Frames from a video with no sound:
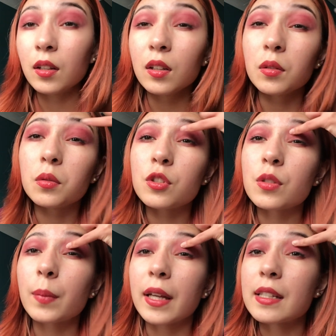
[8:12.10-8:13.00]
Or just
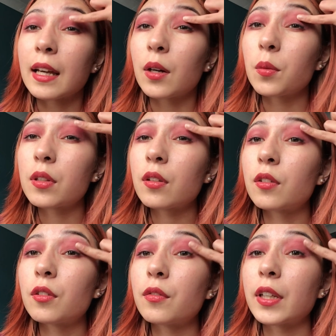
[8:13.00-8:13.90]
pat it out with your
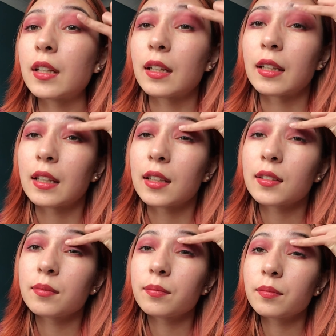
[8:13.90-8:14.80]
finger like that.
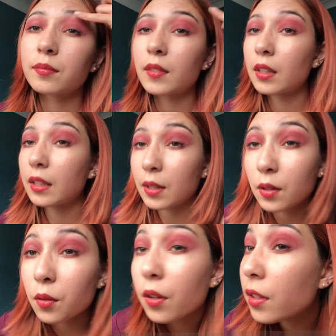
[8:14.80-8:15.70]

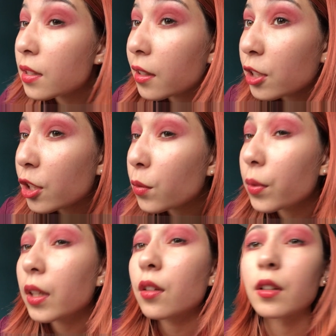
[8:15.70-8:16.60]
Although this eyeshadow is
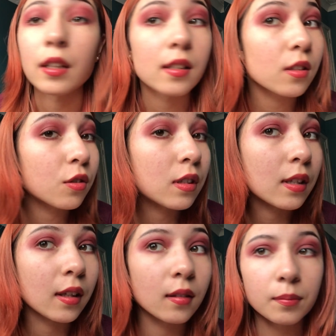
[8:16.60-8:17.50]
pretty good, it hasn't creased
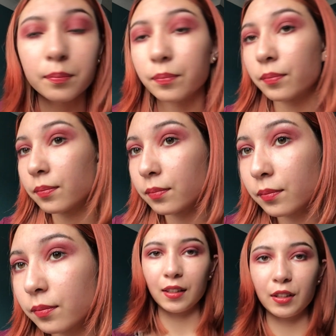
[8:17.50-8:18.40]
yet.
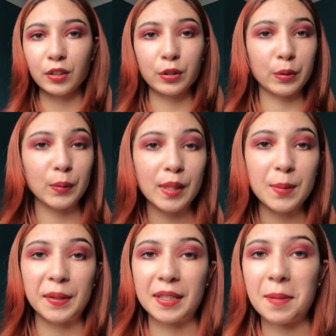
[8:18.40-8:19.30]
So here's
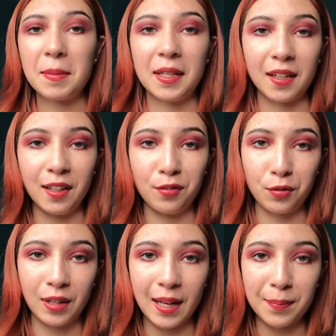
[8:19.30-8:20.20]
my 10-minute colourful
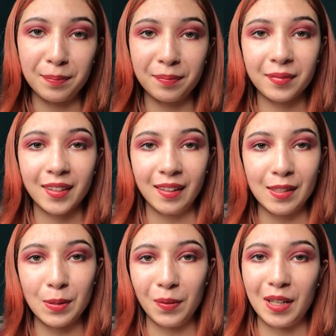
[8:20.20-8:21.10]
glam
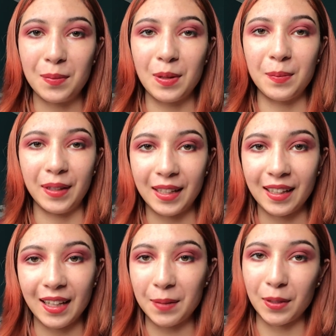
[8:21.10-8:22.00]
inspired by my hair
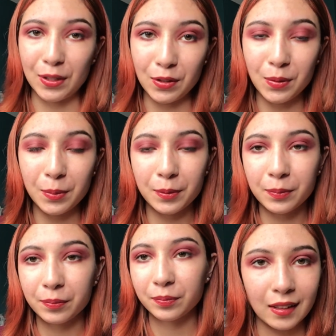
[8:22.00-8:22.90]
and my top.
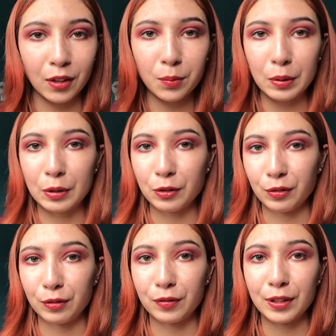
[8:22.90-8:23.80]
Hope you enjoyed
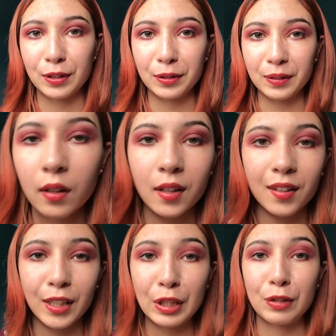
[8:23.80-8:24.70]
the video and
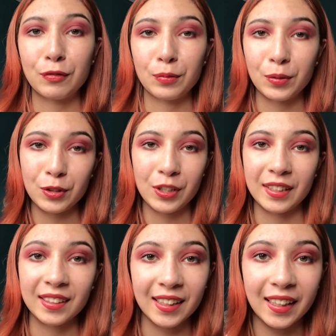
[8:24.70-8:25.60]
thank you for watching and
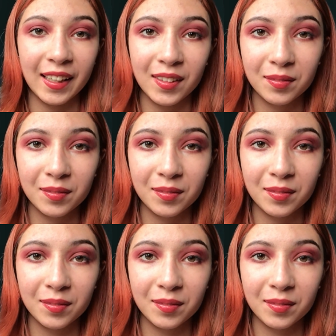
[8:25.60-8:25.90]
take care.